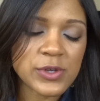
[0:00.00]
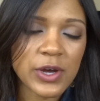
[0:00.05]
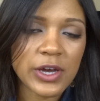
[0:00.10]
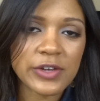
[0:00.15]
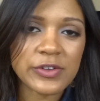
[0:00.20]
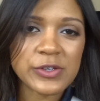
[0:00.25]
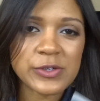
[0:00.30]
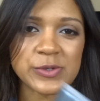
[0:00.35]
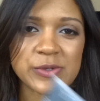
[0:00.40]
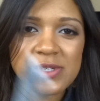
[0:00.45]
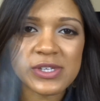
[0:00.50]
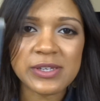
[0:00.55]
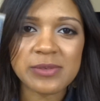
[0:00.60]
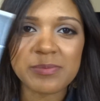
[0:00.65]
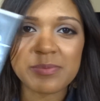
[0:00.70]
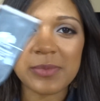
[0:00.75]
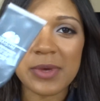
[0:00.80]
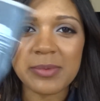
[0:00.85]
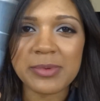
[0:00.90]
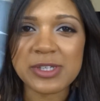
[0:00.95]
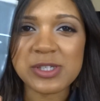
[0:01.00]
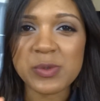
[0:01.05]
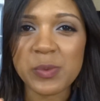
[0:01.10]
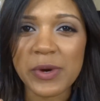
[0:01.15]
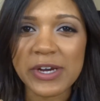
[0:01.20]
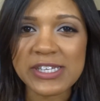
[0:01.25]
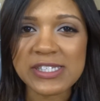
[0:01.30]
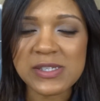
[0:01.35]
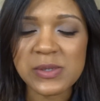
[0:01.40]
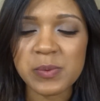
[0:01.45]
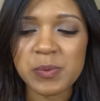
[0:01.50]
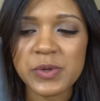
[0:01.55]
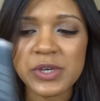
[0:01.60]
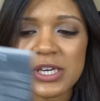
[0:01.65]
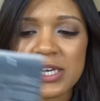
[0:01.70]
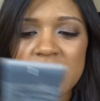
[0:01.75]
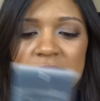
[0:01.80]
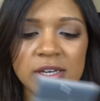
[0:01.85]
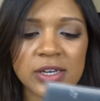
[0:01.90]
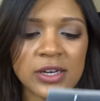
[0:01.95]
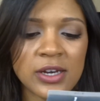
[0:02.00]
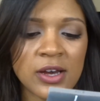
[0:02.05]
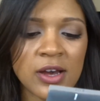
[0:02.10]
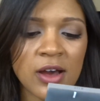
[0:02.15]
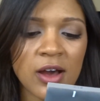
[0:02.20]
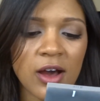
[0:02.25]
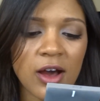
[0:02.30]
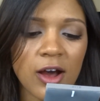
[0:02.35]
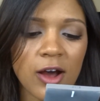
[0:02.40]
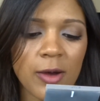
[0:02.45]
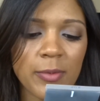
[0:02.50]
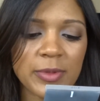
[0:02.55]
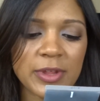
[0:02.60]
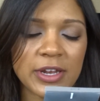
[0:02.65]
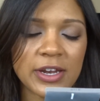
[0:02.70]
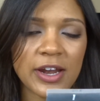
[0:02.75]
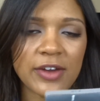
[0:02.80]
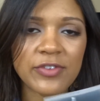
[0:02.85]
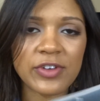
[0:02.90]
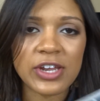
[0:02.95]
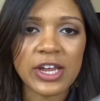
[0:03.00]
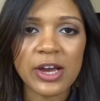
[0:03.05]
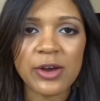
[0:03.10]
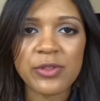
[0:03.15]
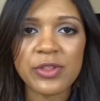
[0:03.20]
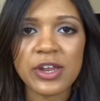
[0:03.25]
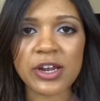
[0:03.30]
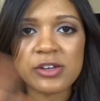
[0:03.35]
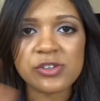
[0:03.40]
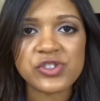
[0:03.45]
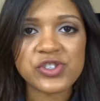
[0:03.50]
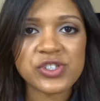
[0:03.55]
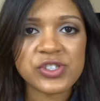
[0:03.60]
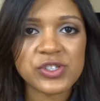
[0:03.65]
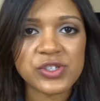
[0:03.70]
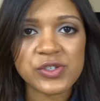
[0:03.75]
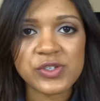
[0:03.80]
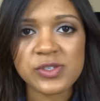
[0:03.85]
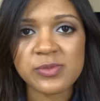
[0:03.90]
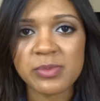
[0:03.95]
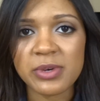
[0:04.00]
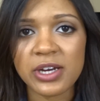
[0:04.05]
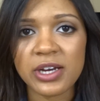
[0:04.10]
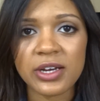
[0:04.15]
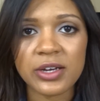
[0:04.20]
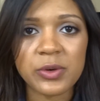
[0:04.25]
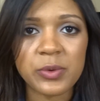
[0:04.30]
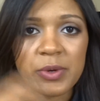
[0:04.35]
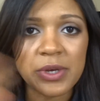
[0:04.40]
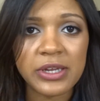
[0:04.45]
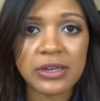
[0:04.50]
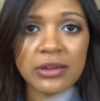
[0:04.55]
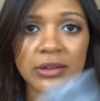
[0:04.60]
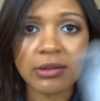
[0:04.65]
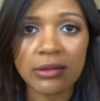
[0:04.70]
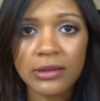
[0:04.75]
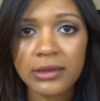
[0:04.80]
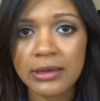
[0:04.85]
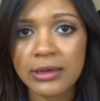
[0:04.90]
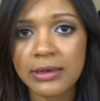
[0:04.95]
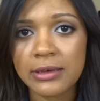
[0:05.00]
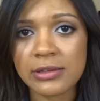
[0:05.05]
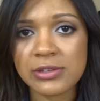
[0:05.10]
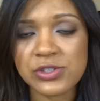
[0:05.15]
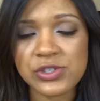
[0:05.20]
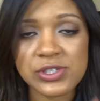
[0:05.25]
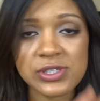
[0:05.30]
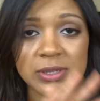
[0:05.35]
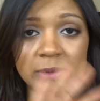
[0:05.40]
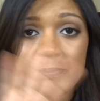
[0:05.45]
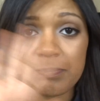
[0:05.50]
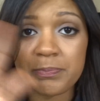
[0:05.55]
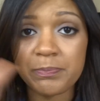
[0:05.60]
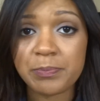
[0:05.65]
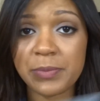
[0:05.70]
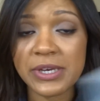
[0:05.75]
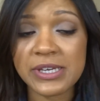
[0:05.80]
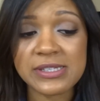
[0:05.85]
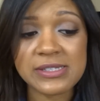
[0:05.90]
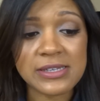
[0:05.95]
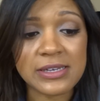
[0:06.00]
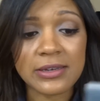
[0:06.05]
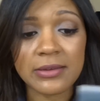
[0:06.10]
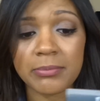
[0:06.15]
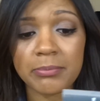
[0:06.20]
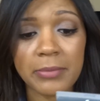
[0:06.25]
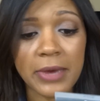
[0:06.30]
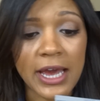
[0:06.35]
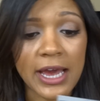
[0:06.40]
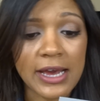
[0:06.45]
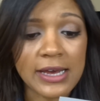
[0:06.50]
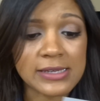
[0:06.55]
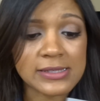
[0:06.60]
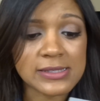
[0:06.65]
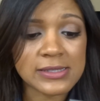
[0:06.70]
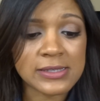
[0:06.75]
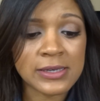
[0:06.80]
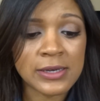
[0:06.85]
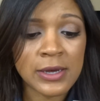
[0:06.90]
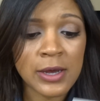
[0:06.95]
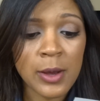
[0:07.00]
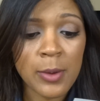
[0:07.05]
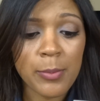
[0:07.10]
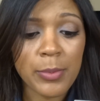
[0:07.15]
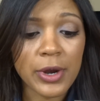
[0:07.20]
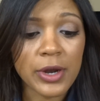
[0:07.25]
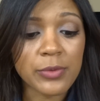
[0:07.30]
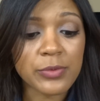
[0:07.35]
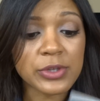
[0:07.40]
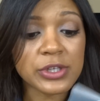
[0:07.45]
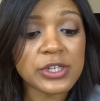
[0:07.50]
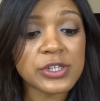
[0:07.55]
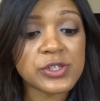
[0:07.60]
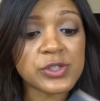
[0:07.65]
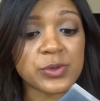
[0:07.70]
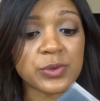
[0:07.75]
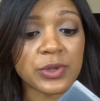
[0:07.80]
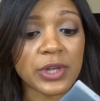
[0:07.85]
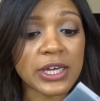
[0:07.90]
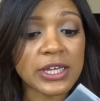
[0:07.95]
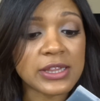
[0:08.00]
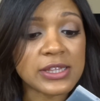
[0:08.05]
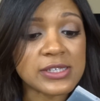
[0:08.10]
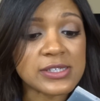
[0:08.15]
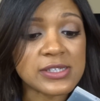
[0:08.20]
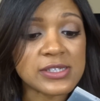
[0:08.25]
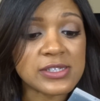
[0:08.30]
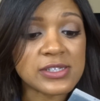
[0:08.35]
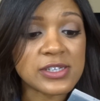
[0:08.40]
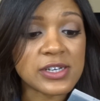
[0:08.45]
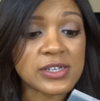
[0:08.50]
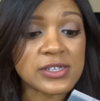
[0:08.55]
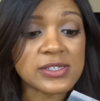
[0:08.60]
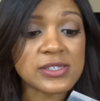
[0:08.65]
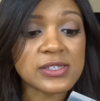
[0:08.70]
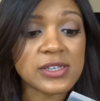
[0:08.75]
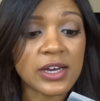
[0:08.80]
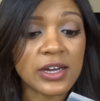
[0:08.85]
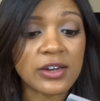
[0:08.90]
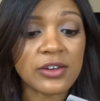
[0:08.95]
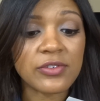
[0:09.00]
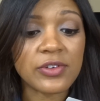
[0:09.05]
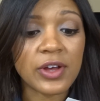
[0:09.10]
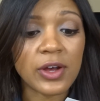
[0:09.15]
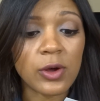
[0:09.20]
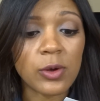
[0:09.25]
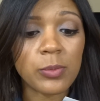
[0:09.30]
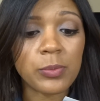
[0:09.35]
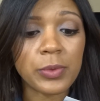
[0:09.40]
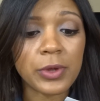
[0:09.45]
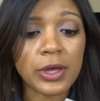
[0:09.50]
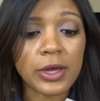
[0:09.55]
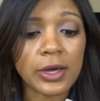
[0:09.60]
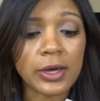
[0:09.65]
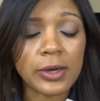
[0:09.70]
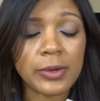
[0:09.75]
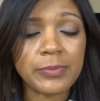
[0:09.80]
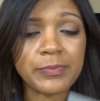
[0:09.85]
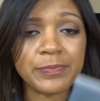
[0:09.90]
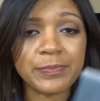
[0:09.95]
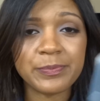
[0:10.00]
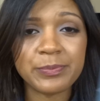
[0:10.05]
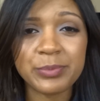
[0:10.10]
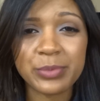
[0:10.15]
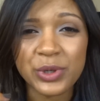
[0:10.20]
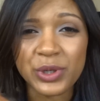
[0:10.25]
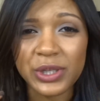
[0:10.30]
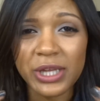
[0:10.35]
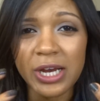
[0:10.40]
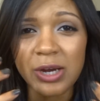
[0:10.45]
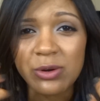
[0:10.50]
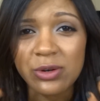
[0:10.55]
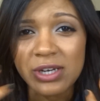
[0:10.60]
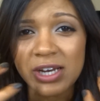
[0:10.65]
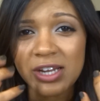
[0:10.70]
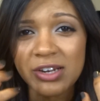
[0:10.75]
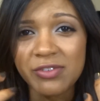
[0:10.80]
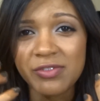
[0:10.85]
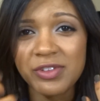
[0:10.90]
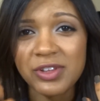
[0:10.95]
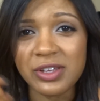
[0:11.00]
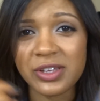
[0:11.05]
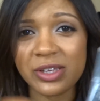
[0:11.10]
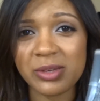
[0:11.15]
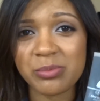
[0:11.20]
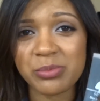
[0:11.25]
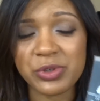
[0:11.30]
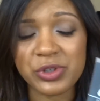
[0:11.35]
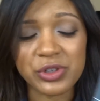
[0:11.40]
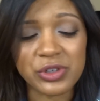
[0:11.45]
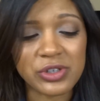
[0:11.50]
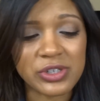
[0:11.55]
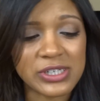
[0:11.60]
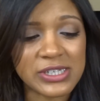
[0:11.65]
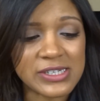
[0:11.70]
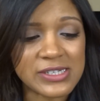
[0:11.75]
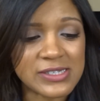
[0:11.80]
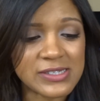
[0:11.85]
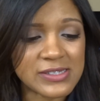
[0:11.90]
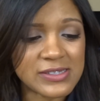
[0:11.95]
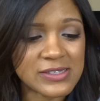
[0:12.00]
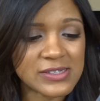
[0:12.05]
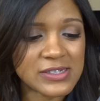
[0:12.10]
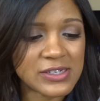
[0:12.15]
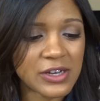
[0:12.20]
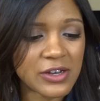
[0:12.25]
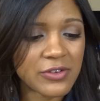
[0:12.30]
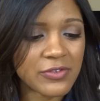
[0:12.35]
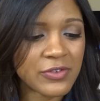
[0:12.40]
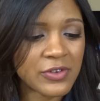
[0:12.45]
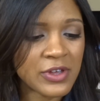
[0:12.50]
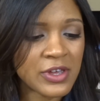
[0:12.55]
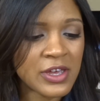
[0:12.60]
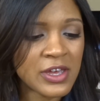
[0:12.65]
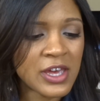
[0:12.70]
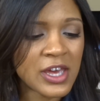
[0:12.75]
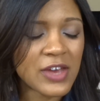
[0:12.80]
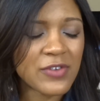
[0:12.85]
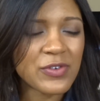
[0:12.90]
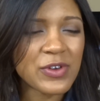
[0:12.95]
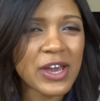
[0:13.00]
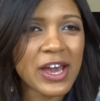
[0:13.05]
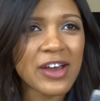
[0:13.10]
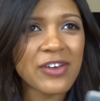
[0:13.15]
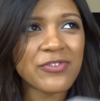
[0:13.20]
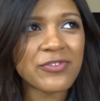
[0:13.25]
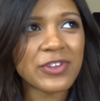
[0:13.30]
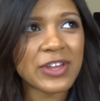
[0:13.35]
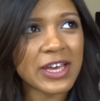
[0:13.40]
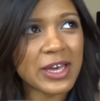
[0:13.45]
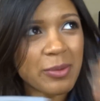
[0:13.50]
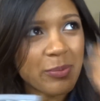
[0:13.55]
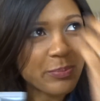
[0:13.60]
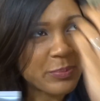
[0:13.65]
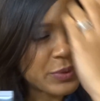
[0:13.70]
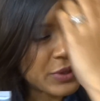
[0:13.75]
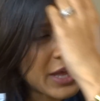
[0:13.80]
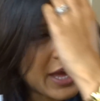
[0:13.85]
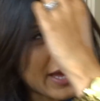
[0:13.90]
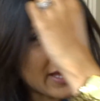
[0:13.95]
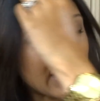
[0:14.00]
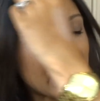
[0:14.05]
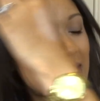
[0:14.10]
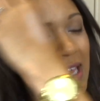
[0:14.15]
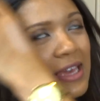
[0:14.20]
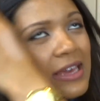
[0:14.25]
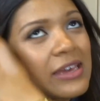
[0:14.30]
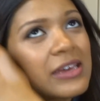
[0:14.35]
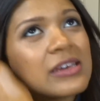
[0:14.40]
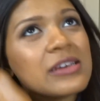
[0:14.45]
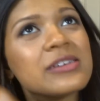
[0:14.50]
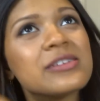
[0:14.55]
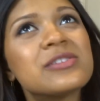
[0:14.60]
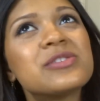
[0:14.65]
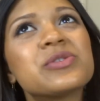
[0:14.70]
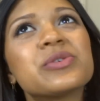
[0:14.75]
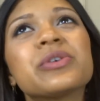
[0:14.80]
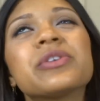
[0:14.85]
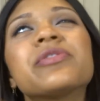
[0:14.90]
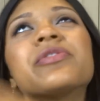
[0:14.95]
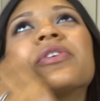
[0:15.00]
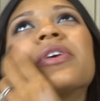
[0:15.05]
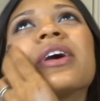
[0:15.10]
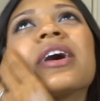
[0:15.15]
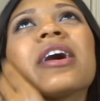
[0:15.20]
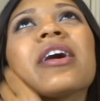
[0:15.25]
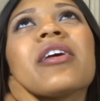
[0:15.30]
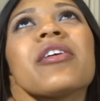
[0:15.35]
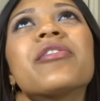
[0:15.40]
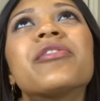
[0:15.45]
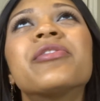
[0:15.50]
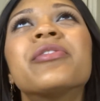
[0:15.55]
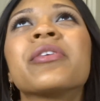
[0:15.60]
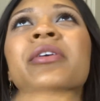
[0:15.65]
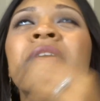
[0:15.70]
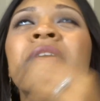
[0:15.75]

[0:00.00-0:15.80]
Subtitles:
I use it maybe twice a week, and then every now and then I'll just use my Queen Helene, just a basic mask. But I really do like this. It does kind of help pull out kind of the impurities and stuff. If you have like blackheads, or if you have,